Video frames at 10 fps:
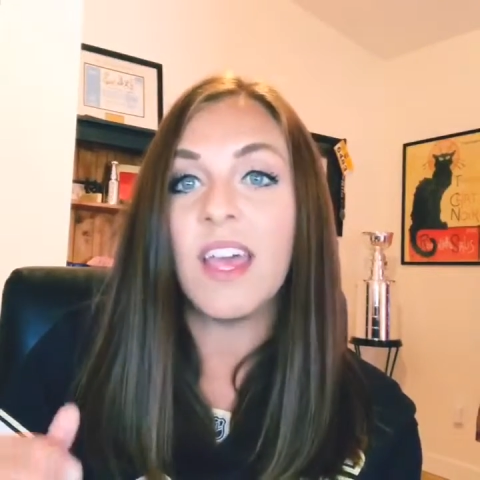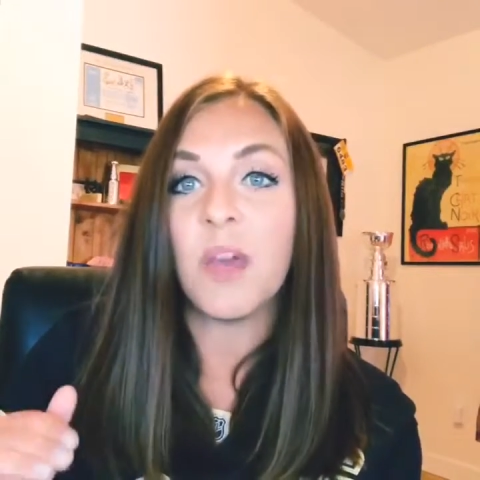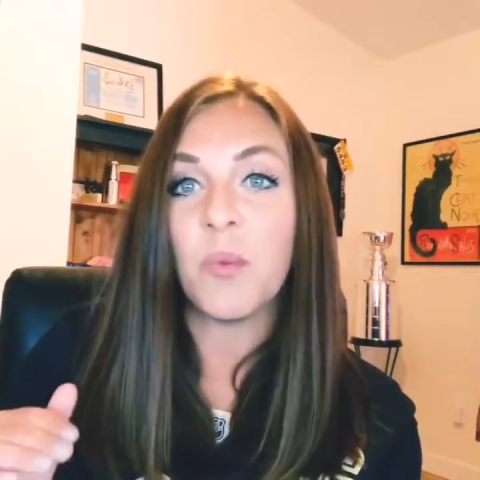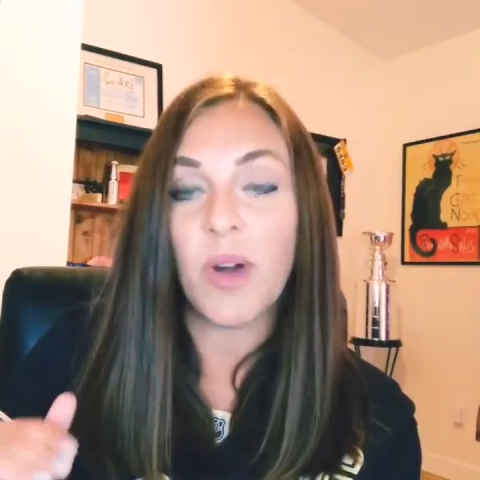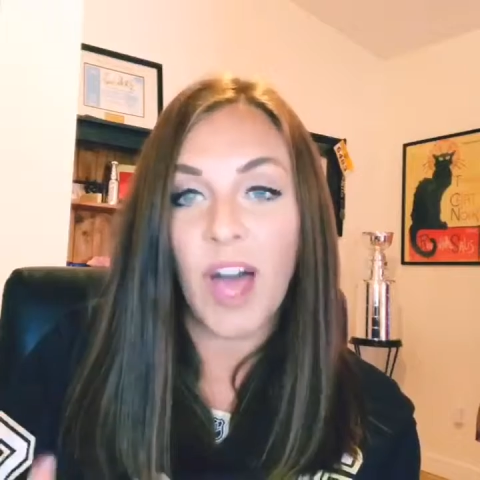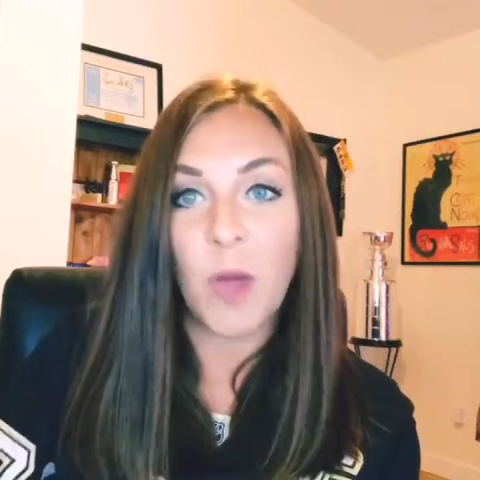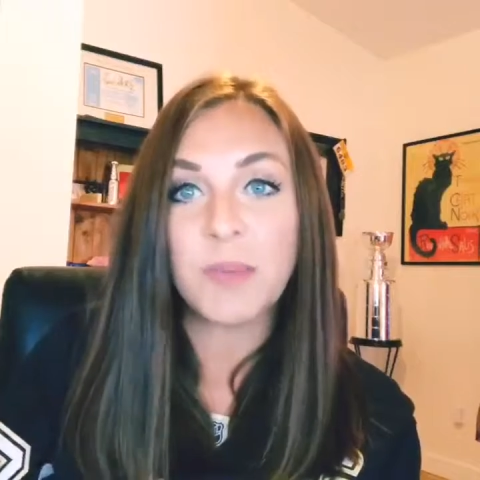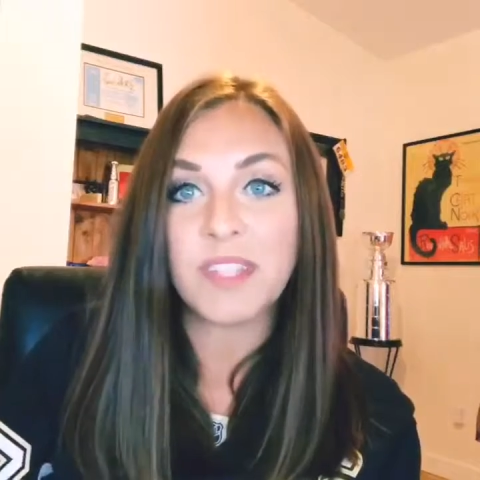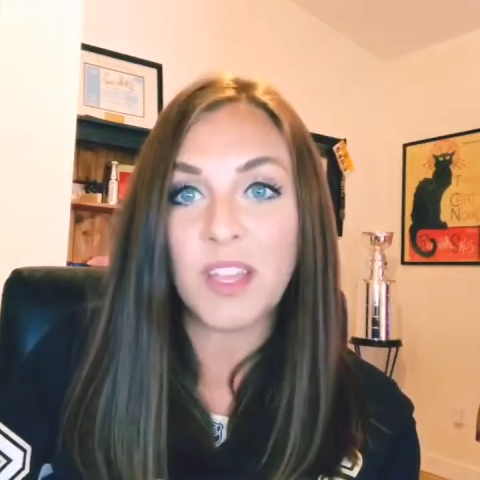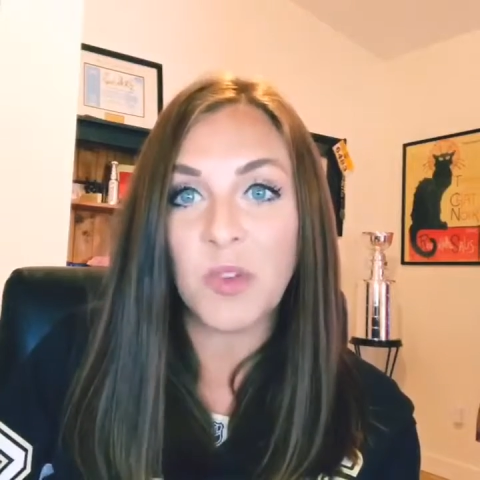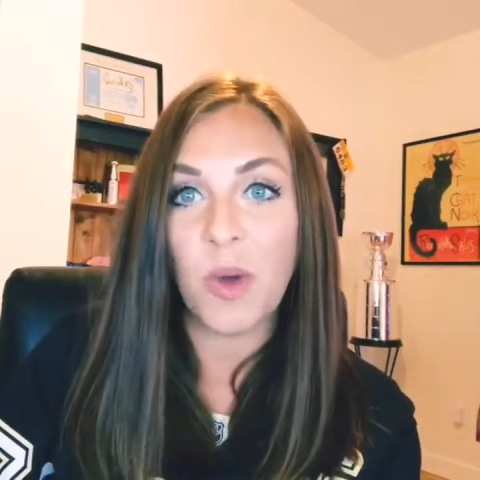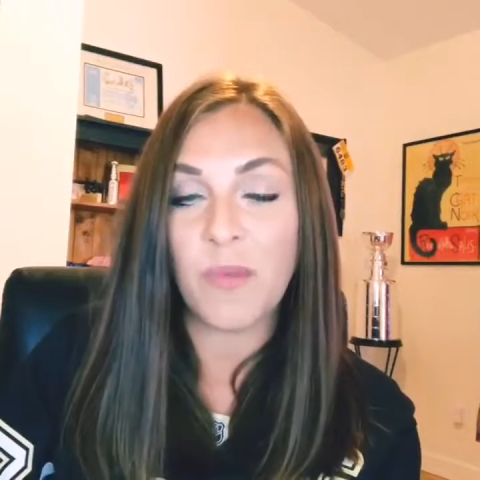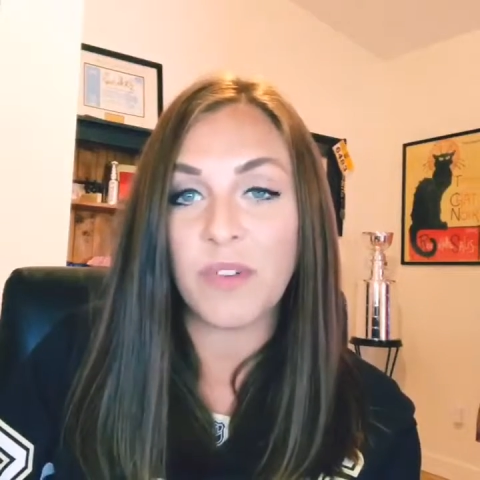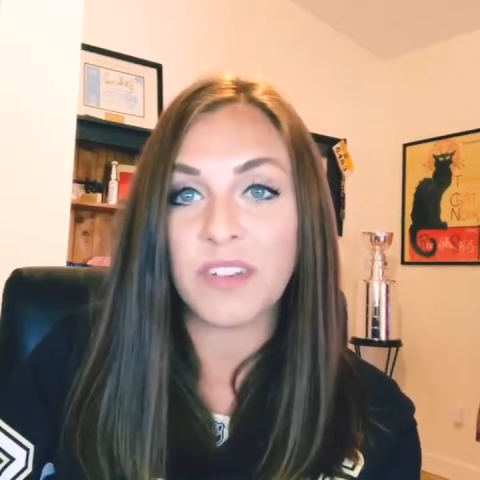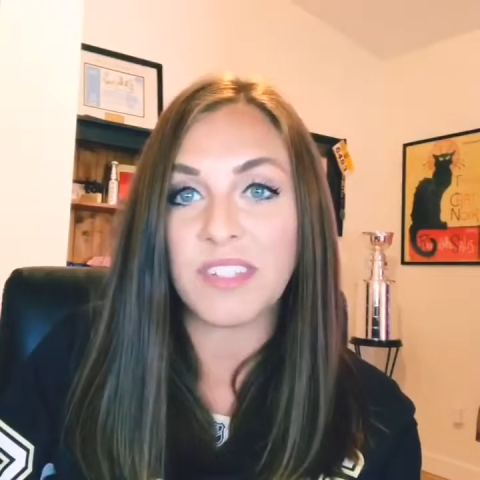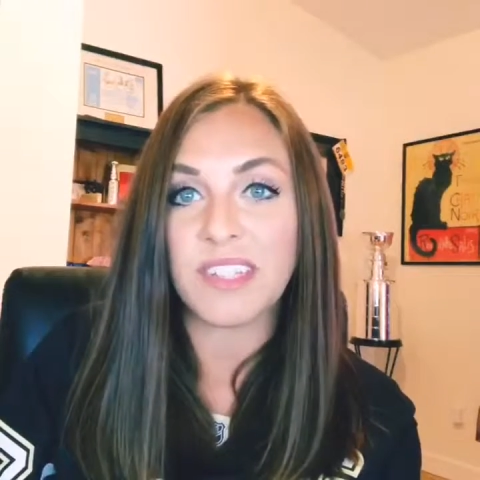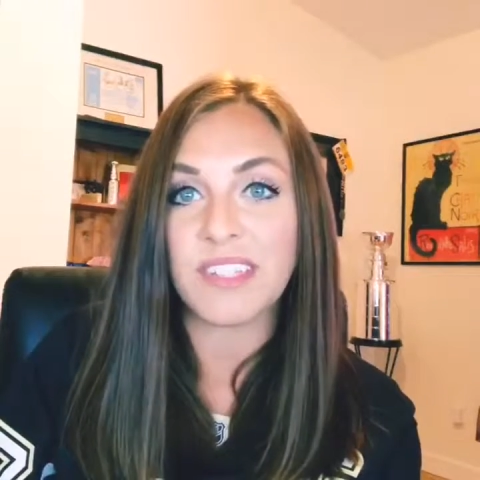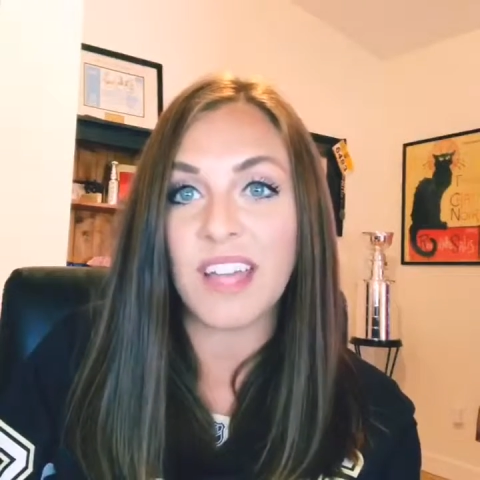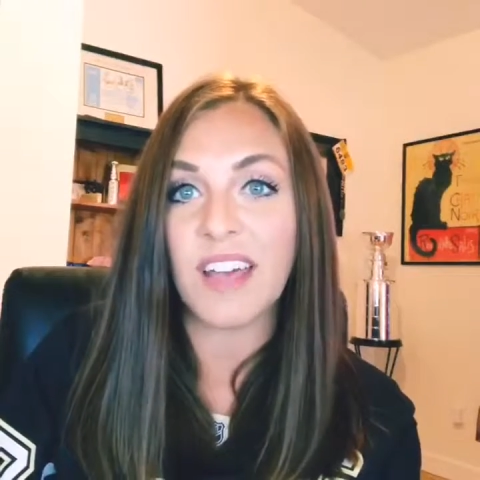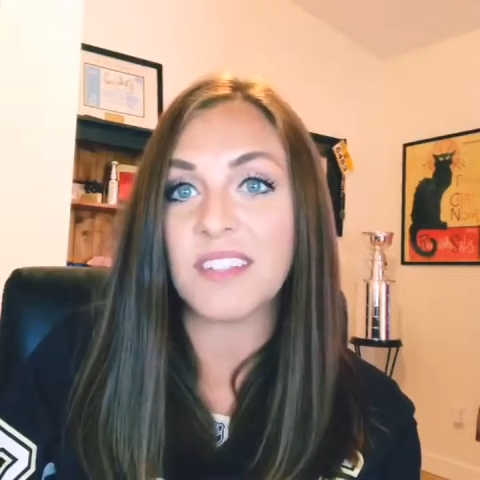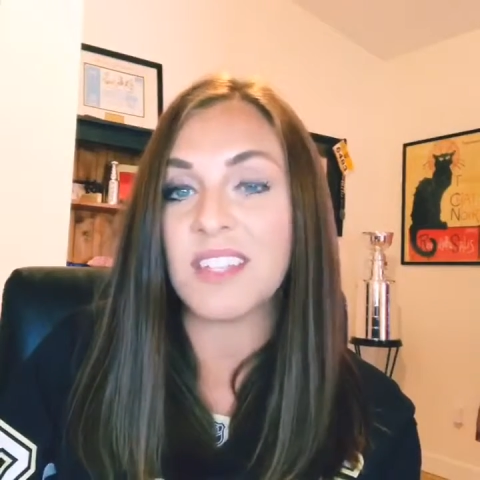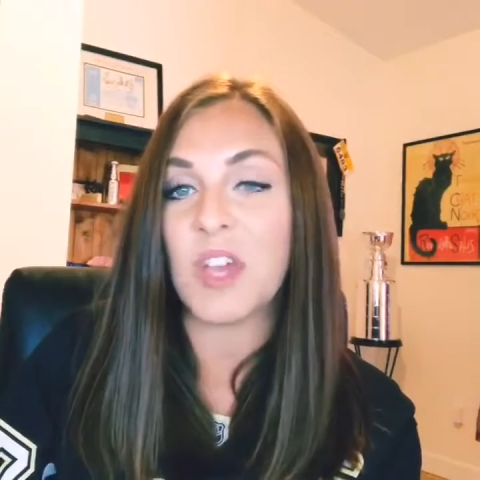It will help set you up for success.